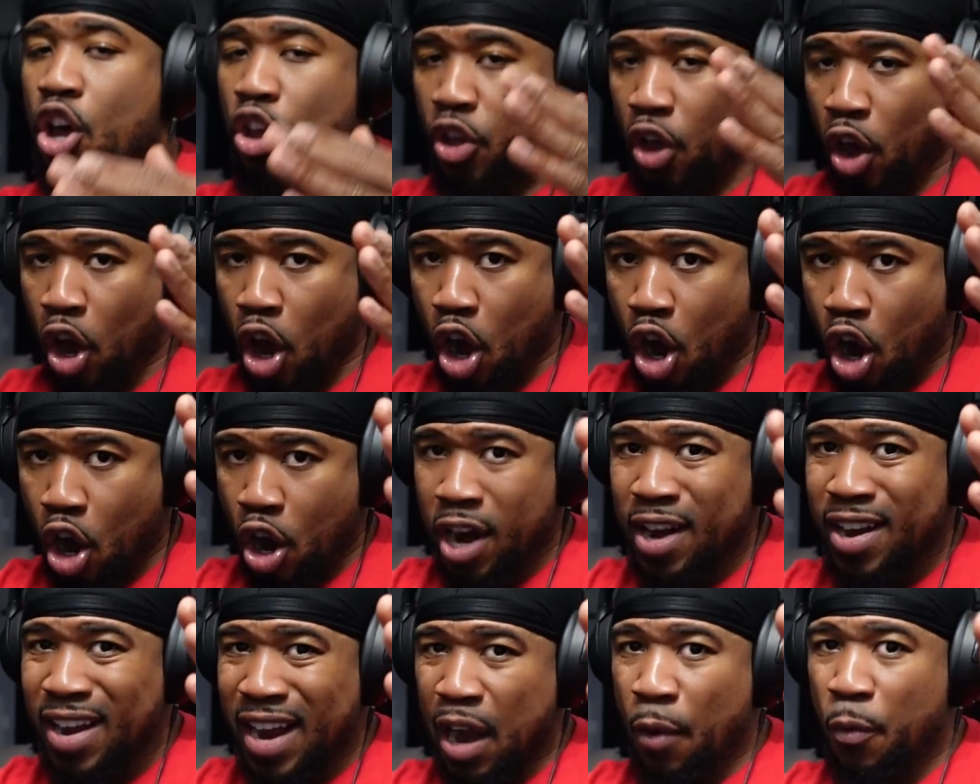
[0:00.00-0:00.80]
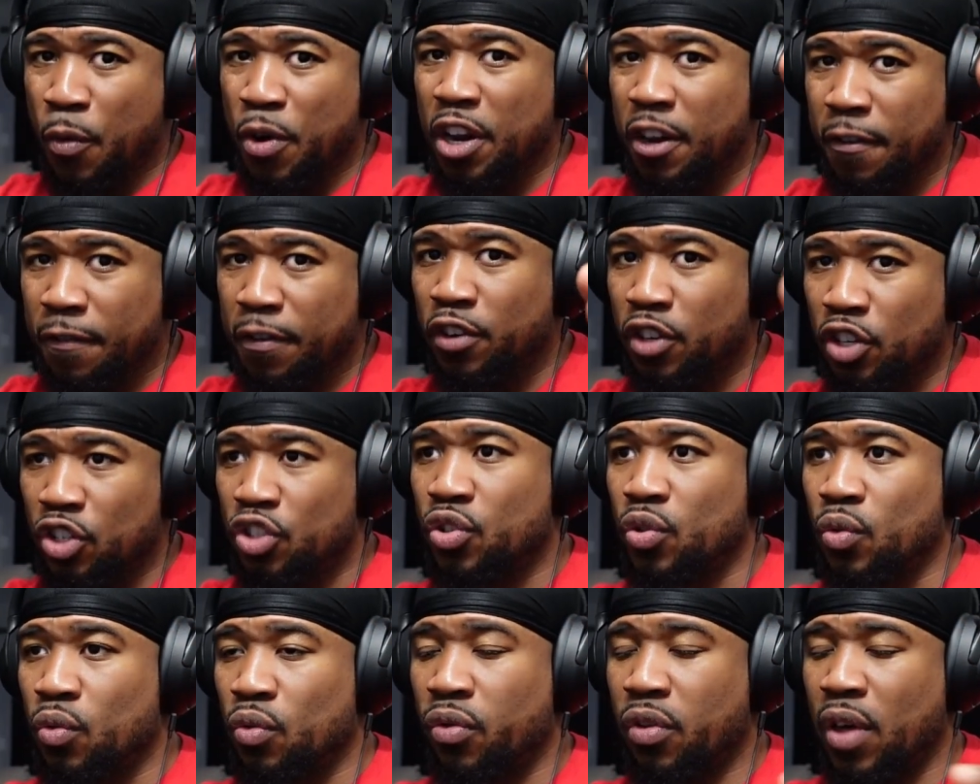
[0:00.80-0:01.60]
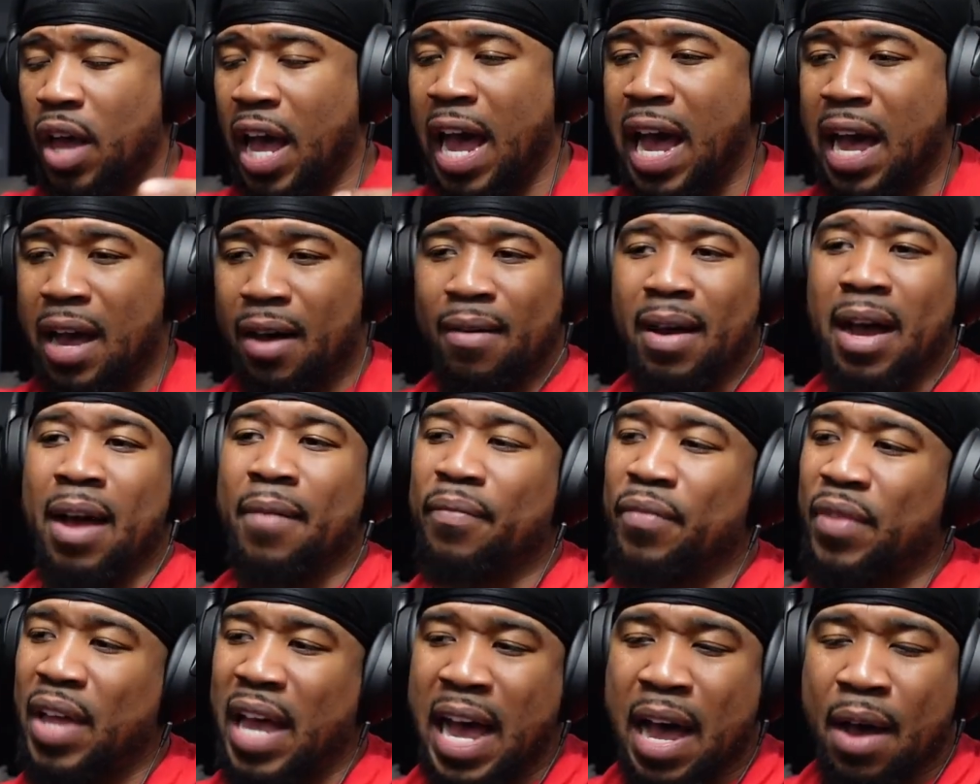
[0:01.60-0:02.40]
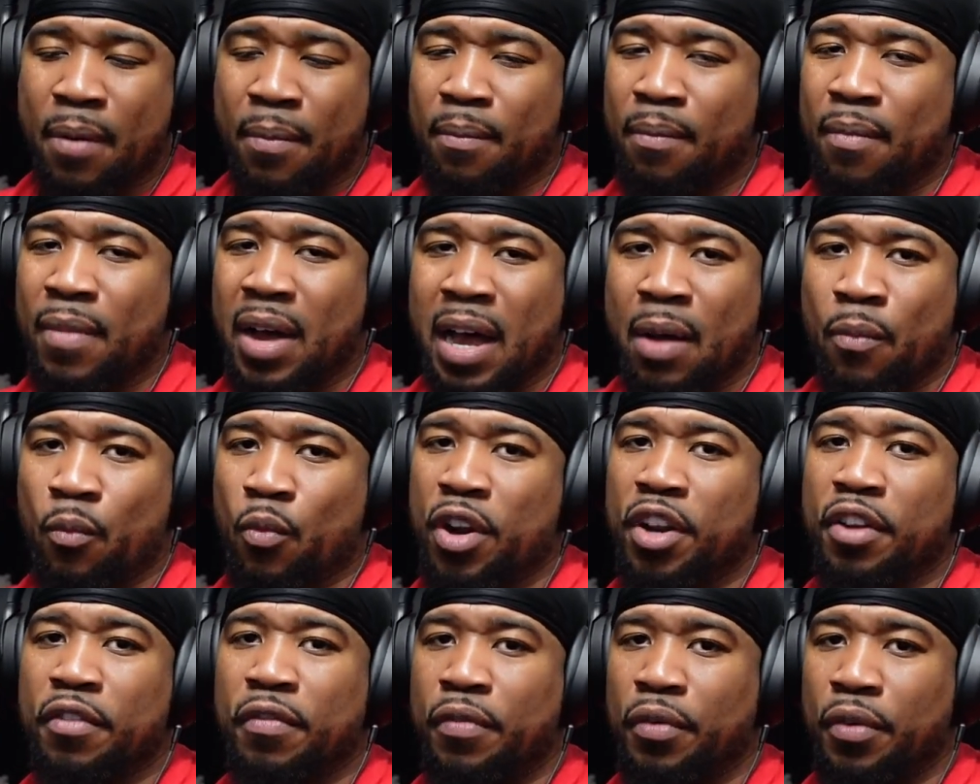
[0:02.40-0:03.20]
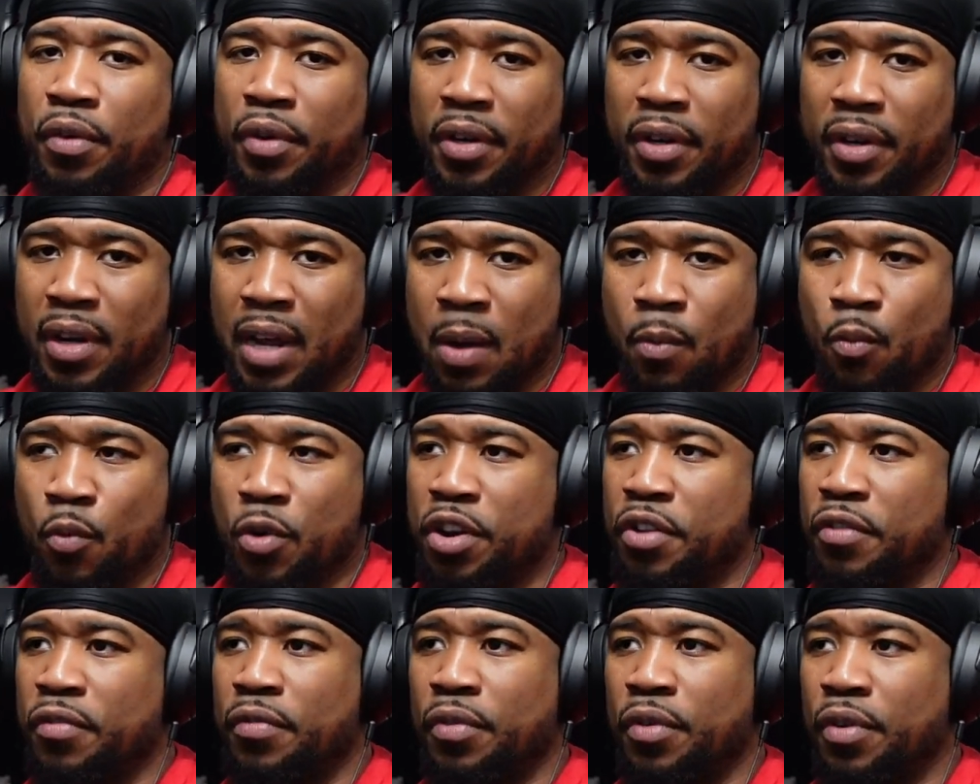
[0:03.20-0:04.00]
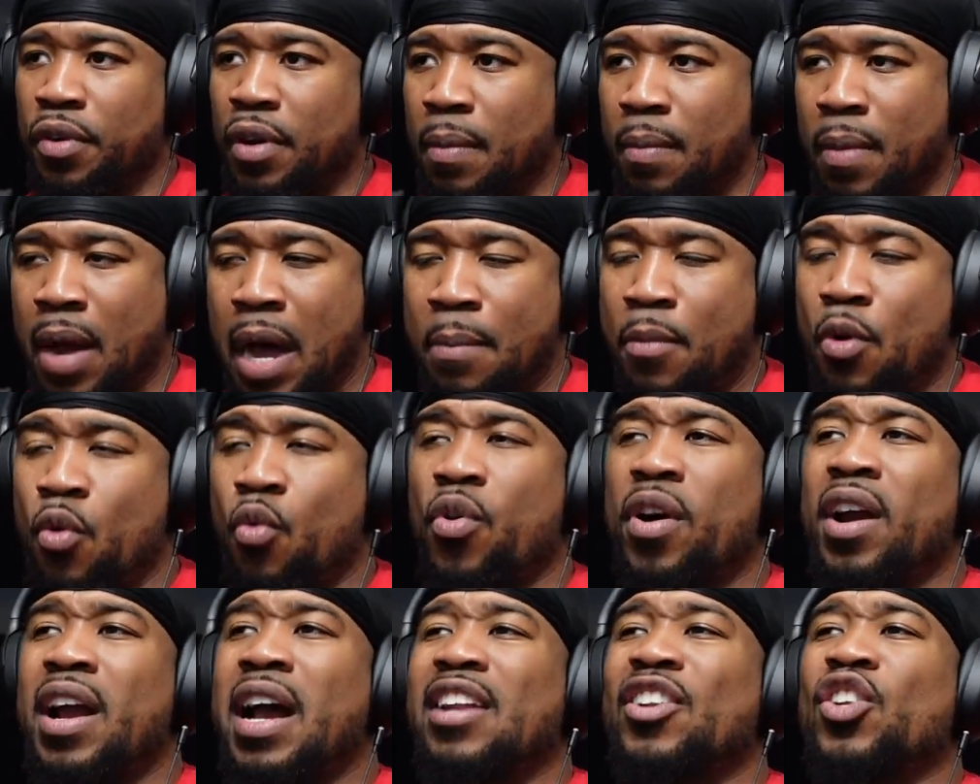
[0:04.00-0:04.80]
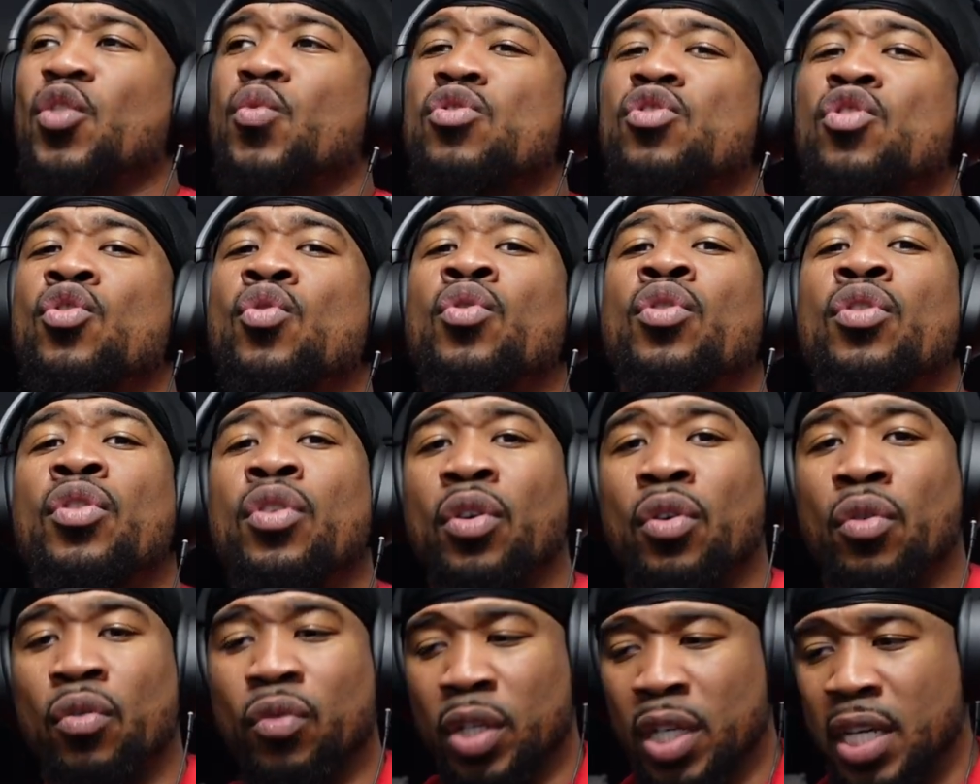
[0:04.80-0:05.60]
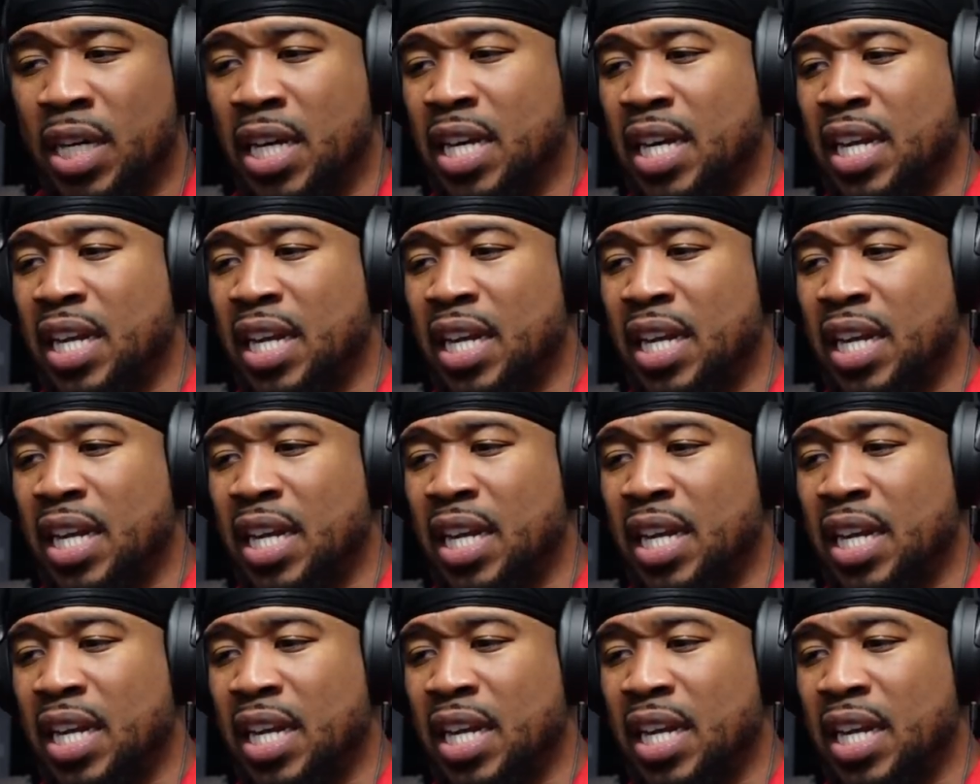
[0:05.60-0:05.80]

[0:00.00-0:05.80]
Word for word: Y'all are not ready for the truth. I, am I'm, I'm I'm ready for it. I'm ready for it. I'm, I'm, aware. I know what's going on.